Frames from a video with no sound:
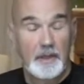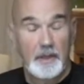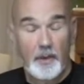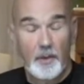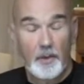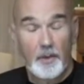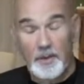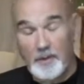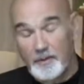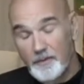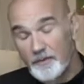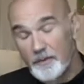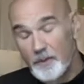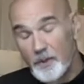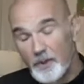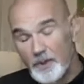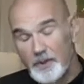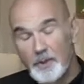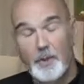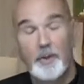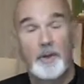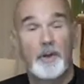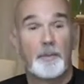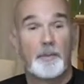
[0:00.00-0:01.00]
or for
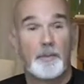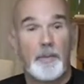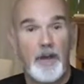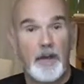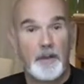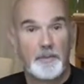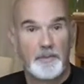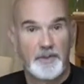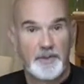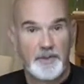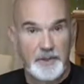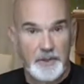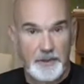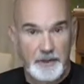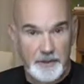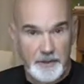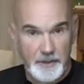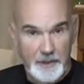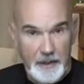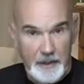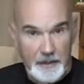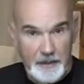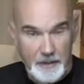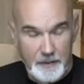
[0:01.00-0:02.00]
your mind machine
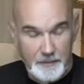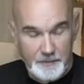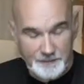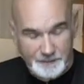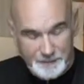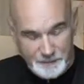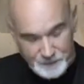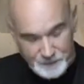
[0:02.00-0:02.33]
session.